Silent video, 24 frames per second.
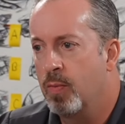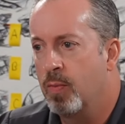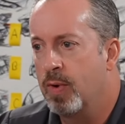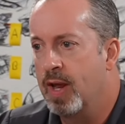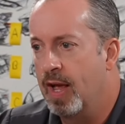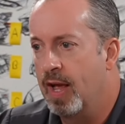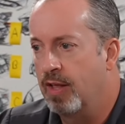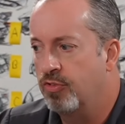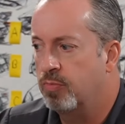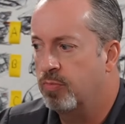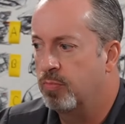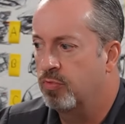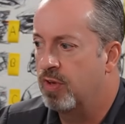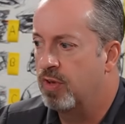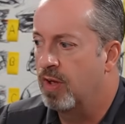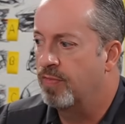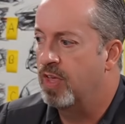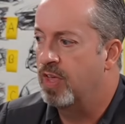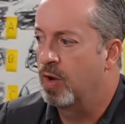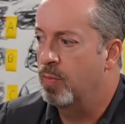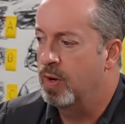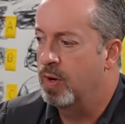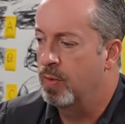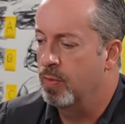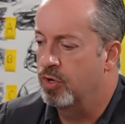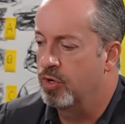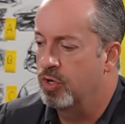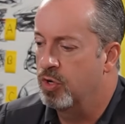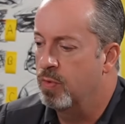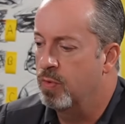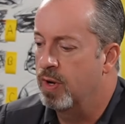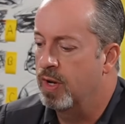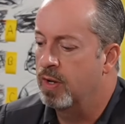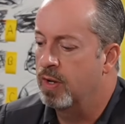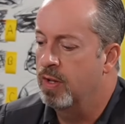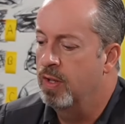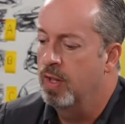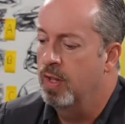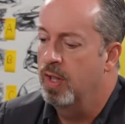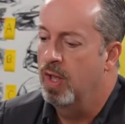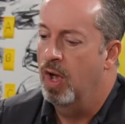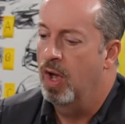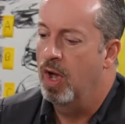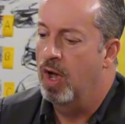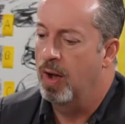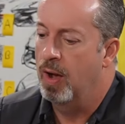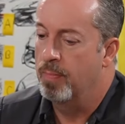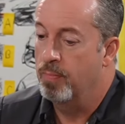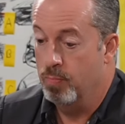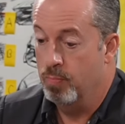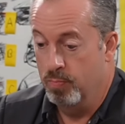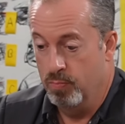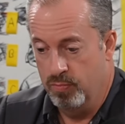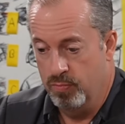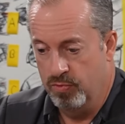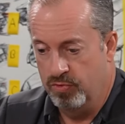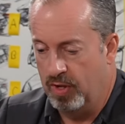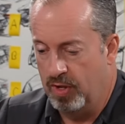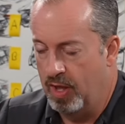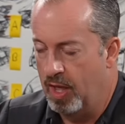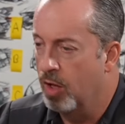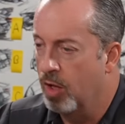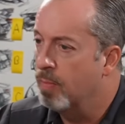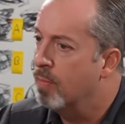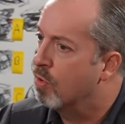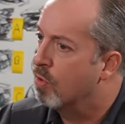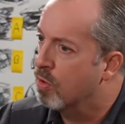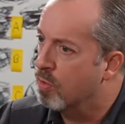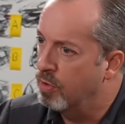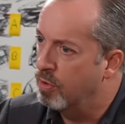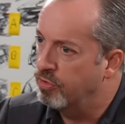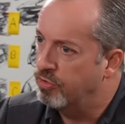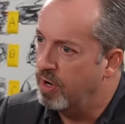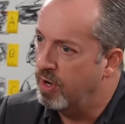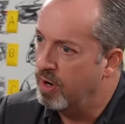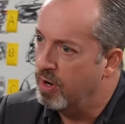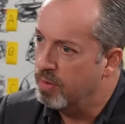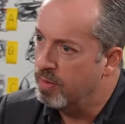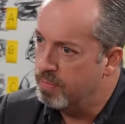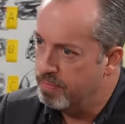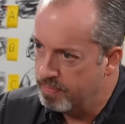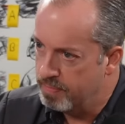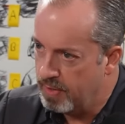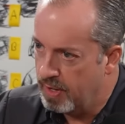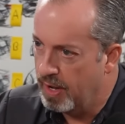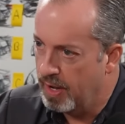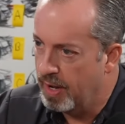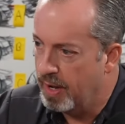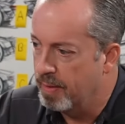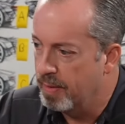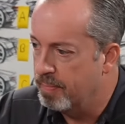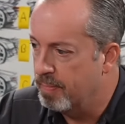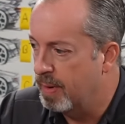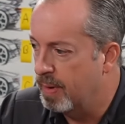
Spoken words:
we had some stuff that we were doing. Say Elmore was there, my